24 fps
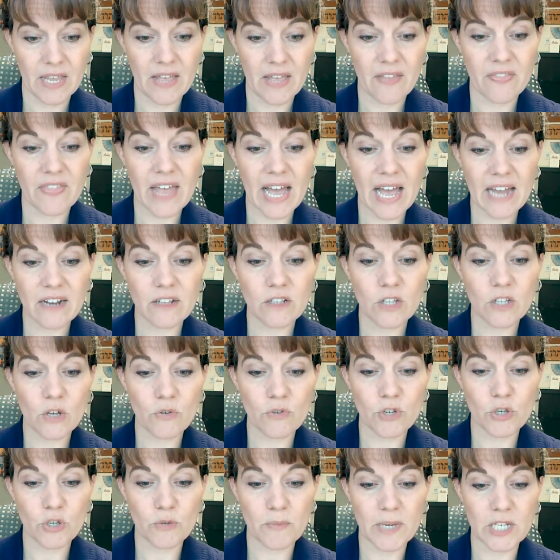That
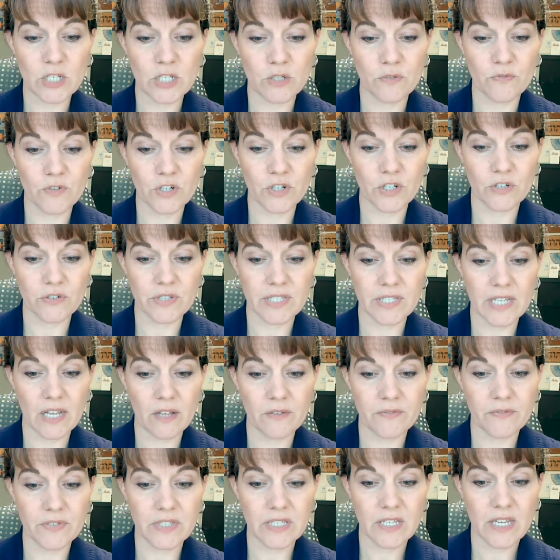alone you may do for
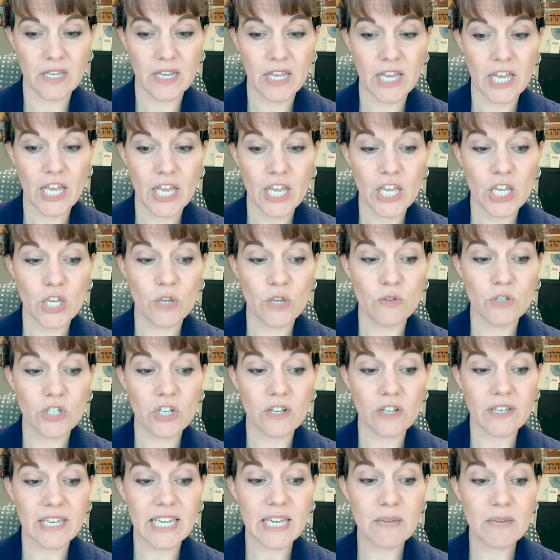yourselves. You
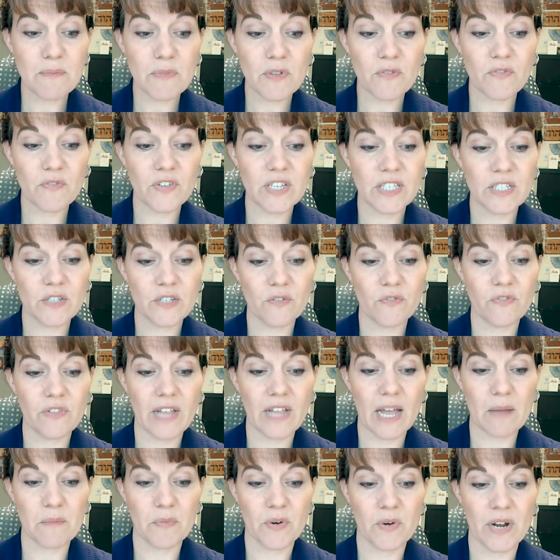shall keep the Feast of
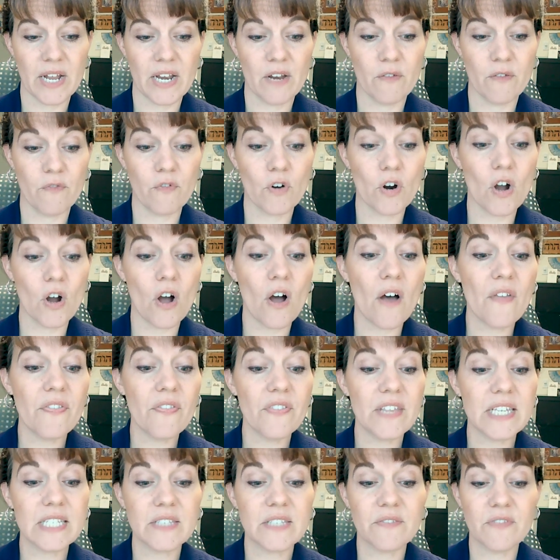Flatbread, for on
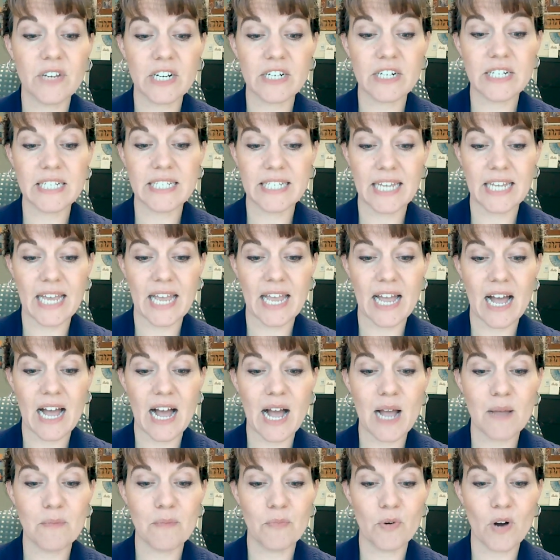this very day
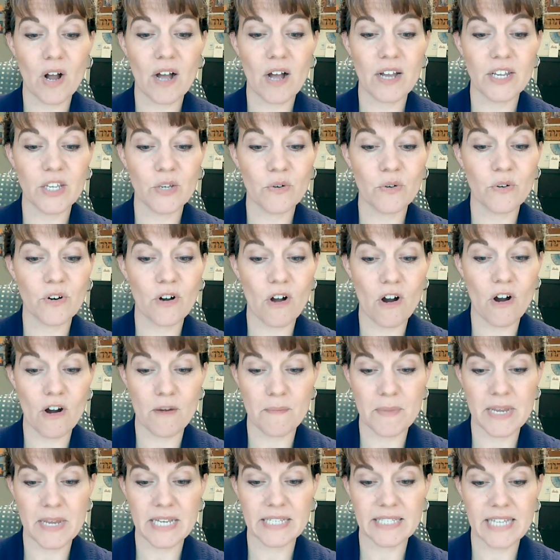I brought your
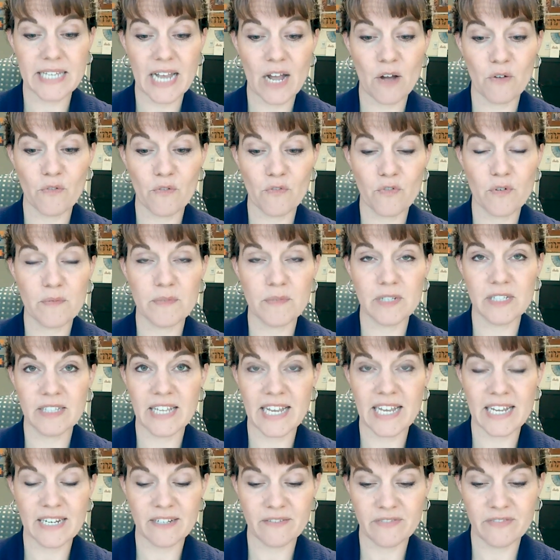armies out from the
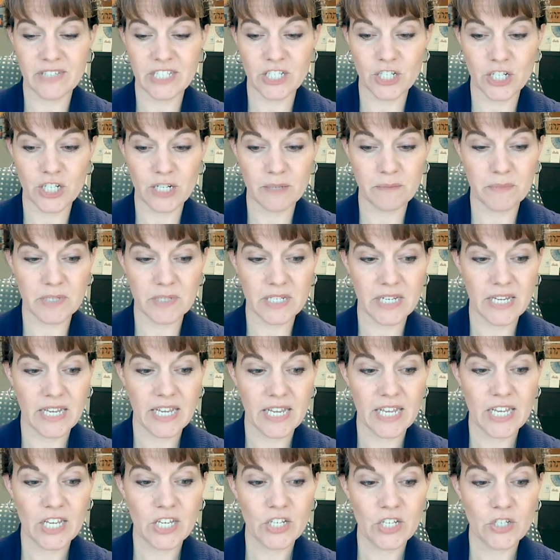land of Egypt.
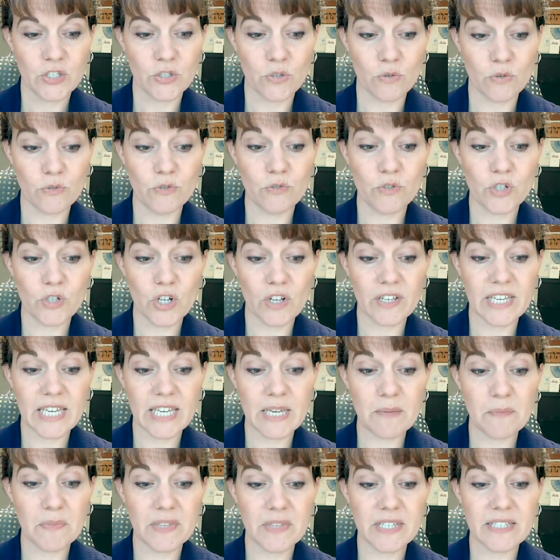So you shall
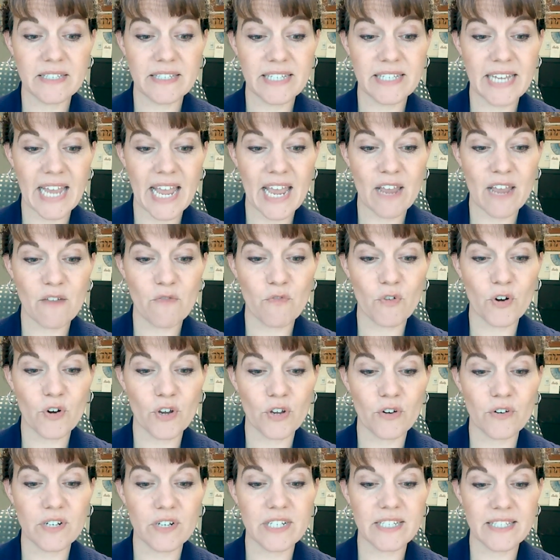keep this day for
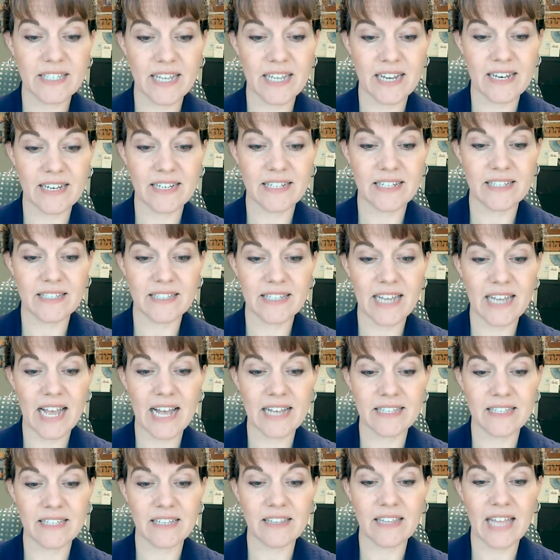your descendants
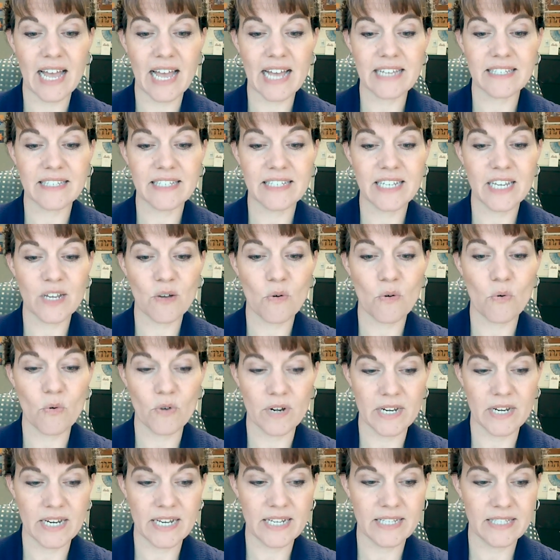as a lasting
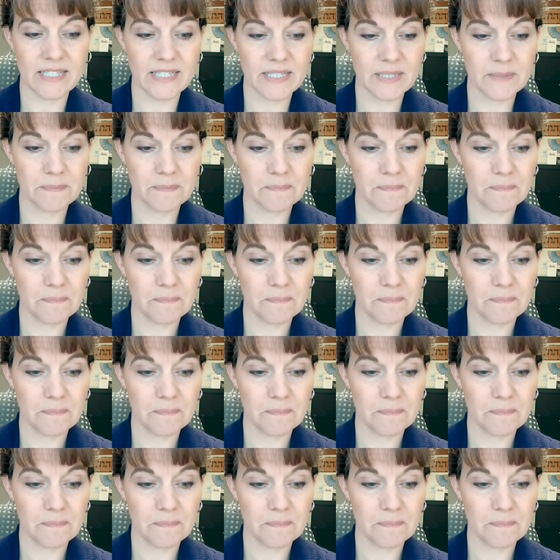ordinance.